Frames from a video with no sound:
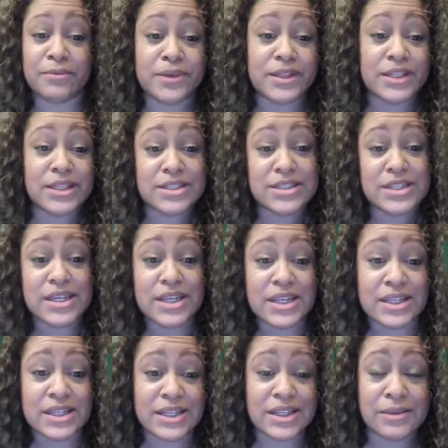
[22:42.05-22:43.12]
really digging
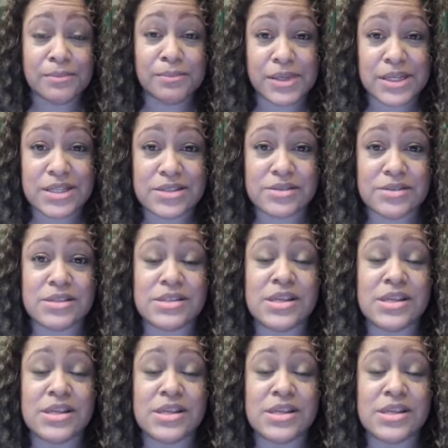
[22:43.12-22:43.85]
into them pixels